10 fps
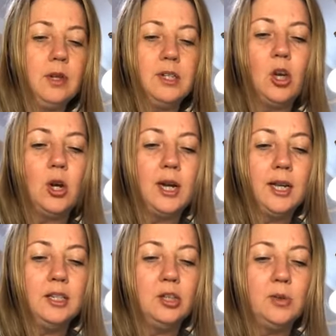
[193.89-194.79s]

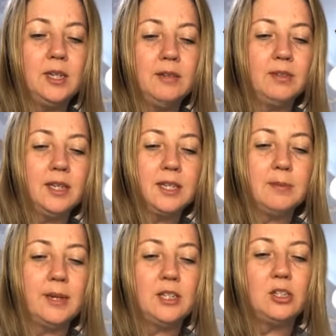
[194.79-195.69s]
toddler, you would never
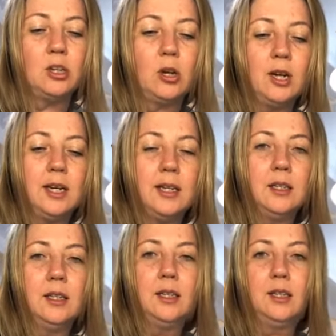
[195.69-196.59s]
expect a toddler
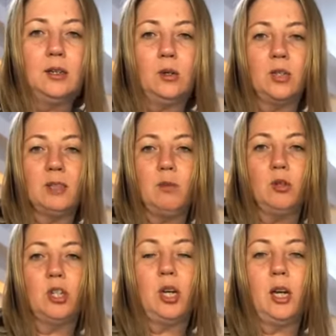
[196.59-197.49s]
or a
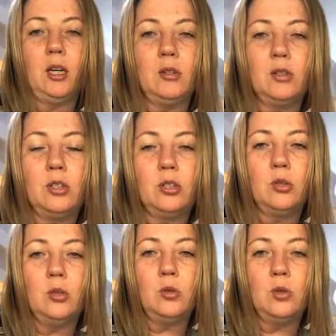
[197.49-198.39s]
small child
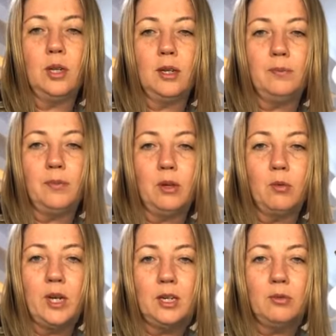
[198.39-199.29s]
to
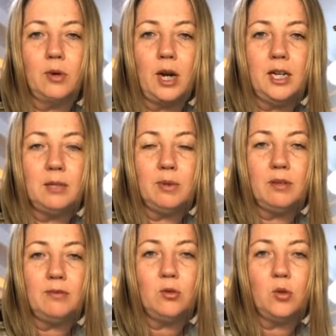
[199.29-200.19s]
read and write
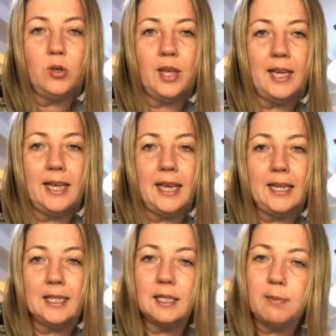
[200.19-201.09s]
before they
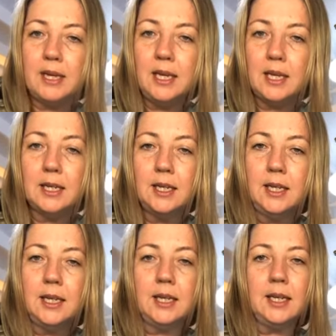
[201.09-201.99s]
can speak.
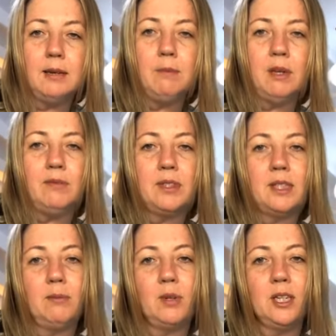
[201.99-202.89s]
But for
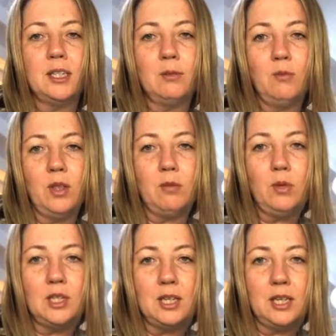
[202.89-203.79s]
some reason with
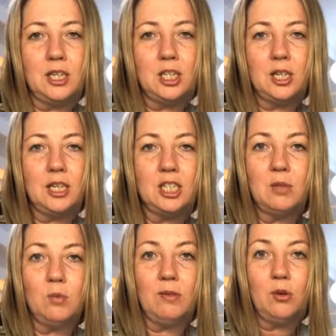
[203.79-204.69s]
music
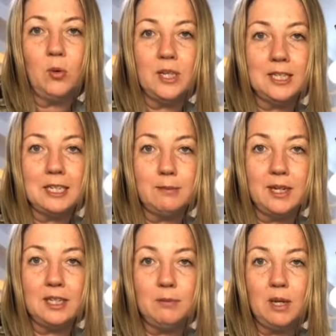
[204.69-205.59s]
education, we've always
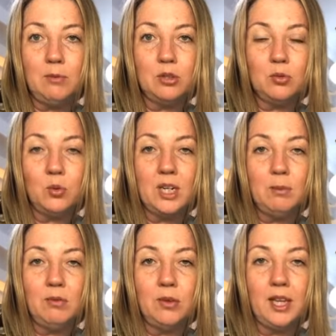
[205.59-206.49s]
expected people to read
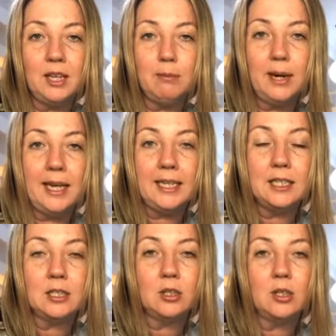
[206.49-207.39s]
before they can play.
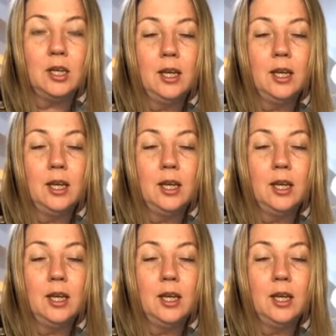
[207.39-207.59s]
So